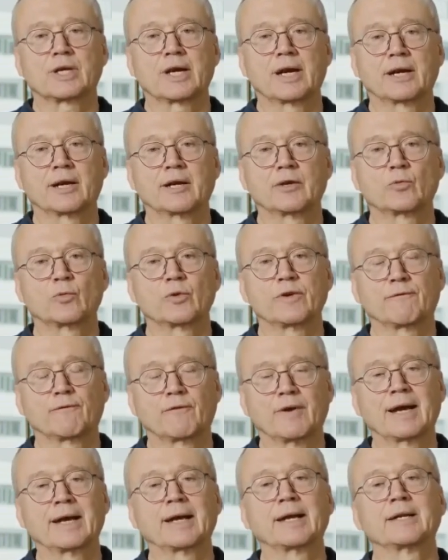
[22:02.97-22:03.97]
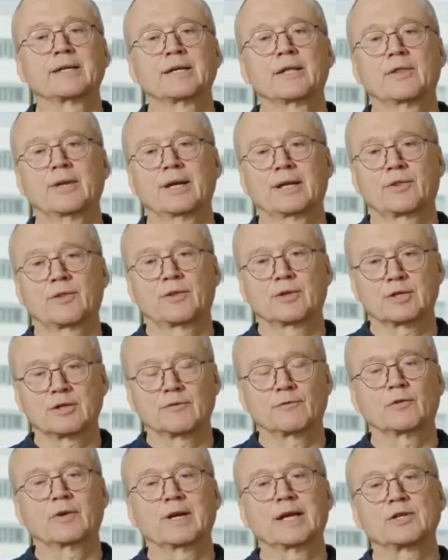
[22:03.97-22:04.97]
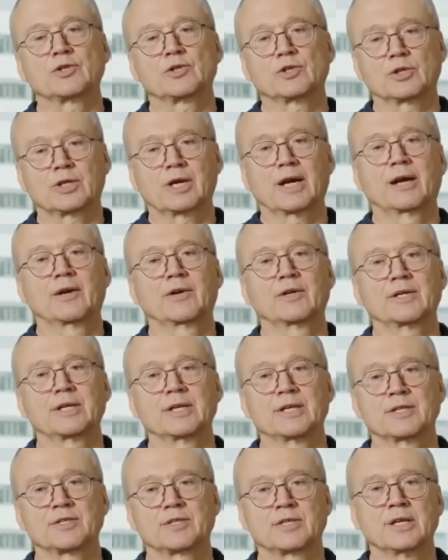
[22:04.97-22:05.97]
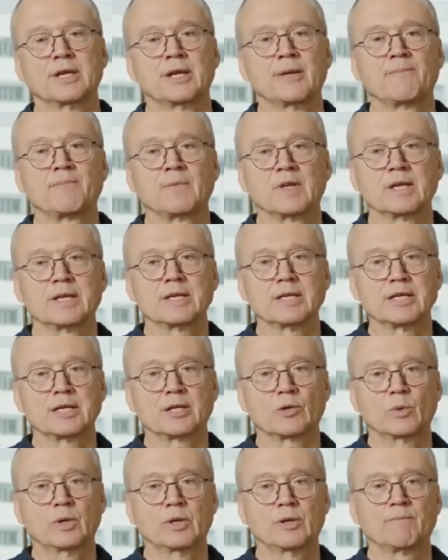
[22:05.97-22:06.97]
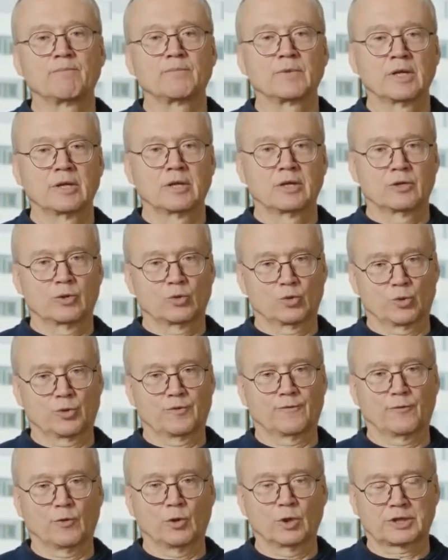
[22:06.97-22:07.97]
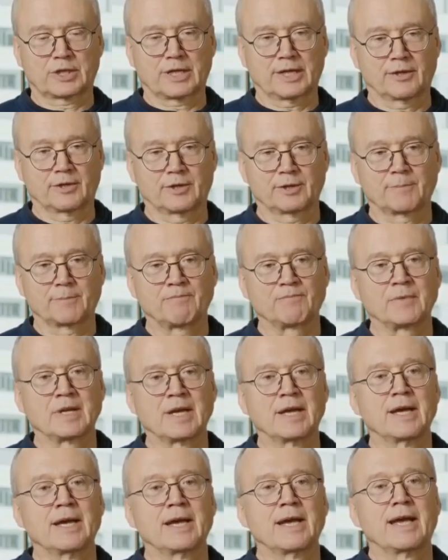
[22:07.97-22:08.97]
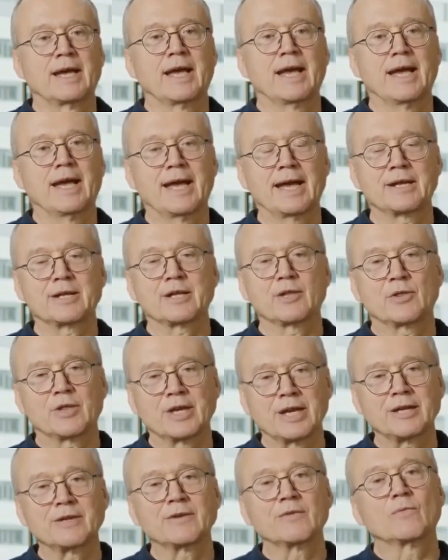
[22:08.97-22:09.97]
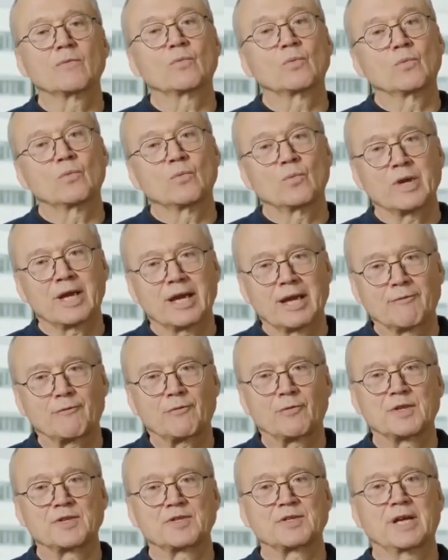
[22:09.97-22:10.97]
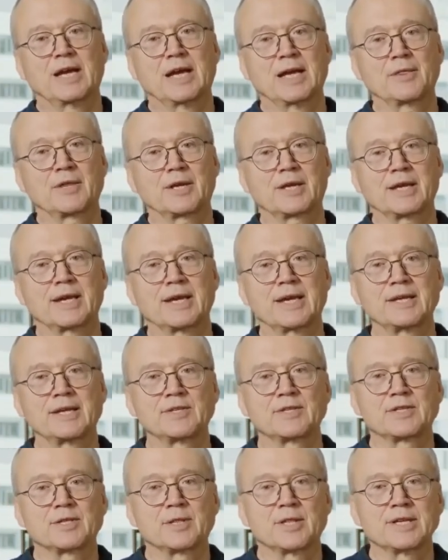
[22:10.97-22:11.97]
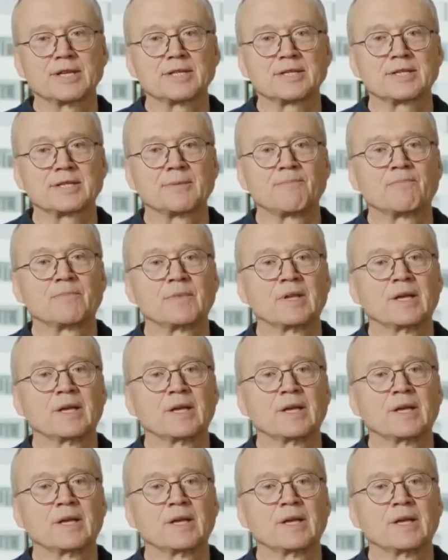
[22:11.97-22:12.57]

current, we find that the differential current is equal to the fault current. And then we have this other case, this